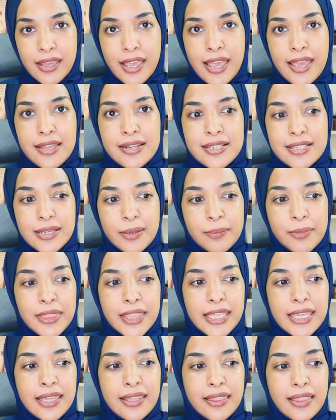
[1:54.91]
and
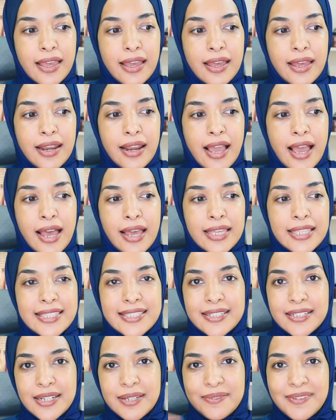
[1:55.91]
something that I
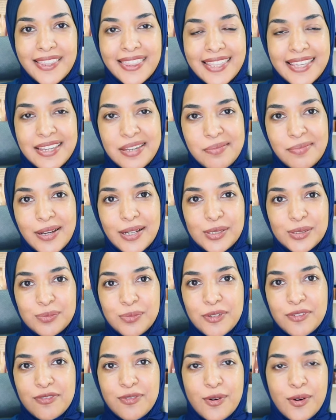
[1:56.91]
didn't even think about
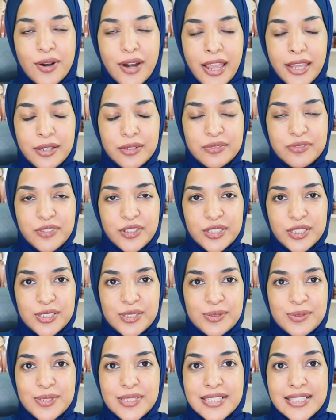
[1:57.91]
before I converted
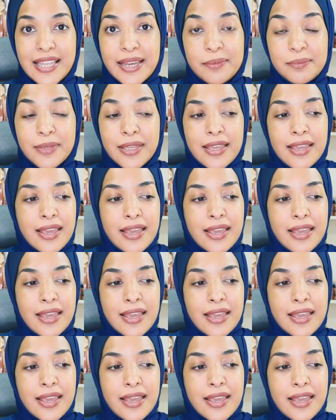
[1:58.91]
to Islam.